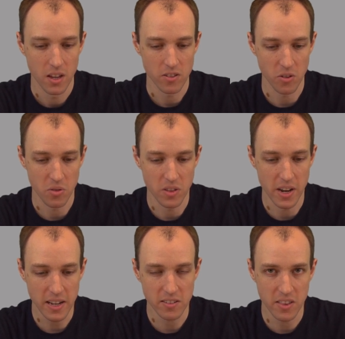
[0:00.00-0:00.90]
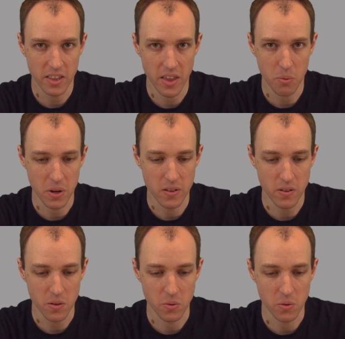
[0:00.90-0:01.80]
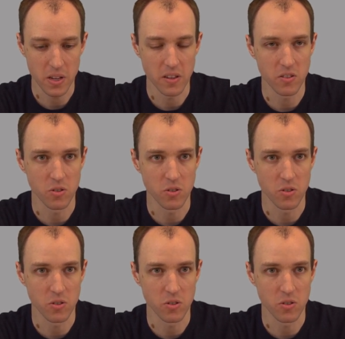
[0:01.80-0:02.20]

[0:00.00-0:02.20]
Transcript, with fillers: So the next thing that we do is